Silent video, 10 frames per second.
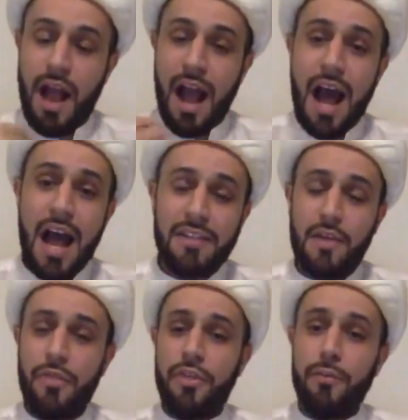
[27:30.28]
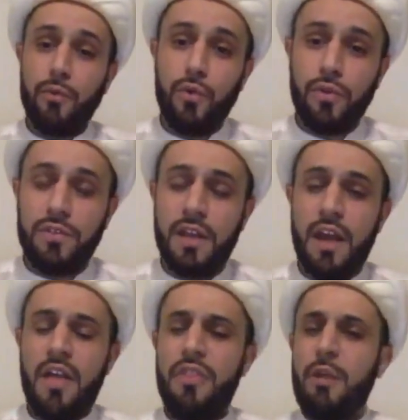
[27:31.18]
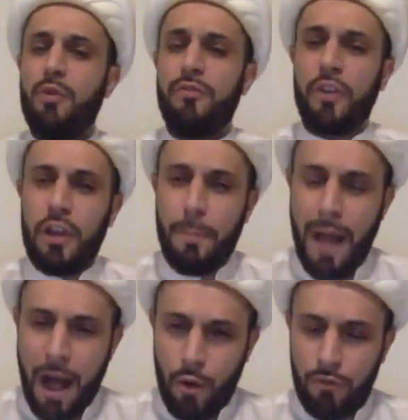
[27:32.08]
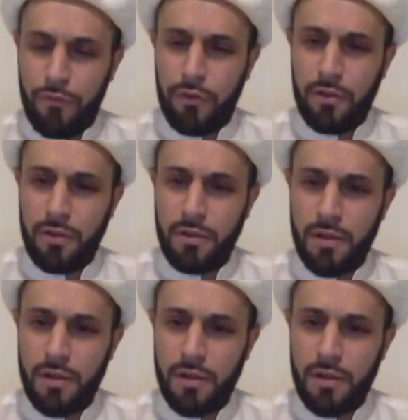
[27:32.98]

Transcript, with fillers: Ad and Thamud, they were very powerful.